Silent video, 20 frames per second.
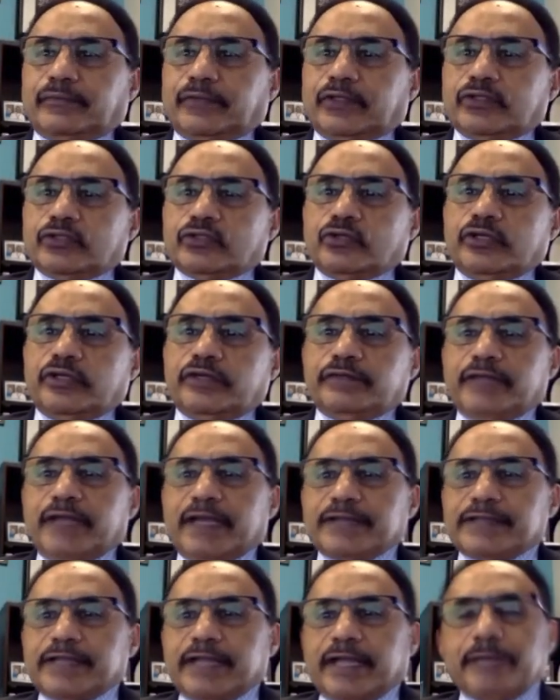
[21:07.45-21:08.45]
So if
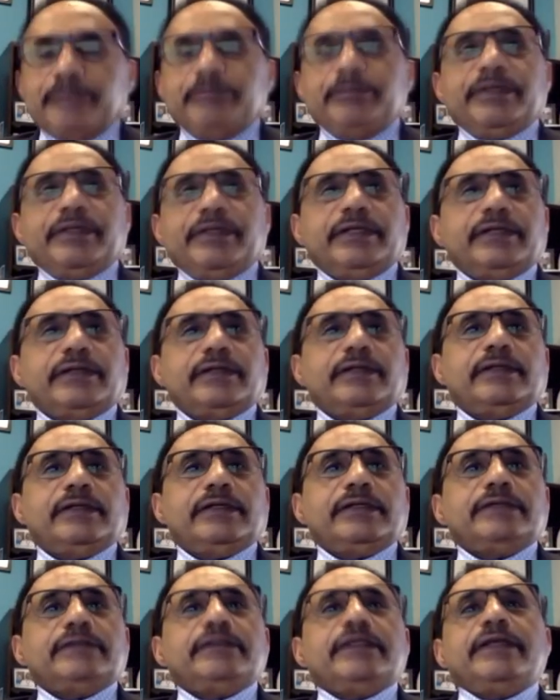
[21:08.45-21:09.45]
that's happening,
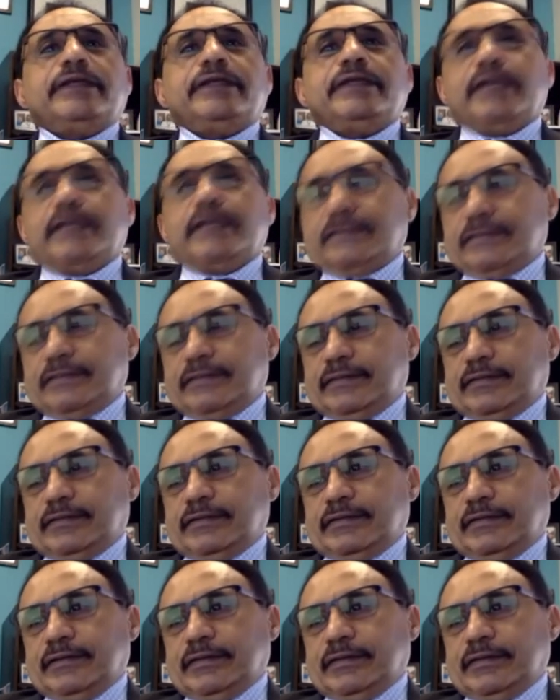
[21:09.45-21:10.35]
then yes,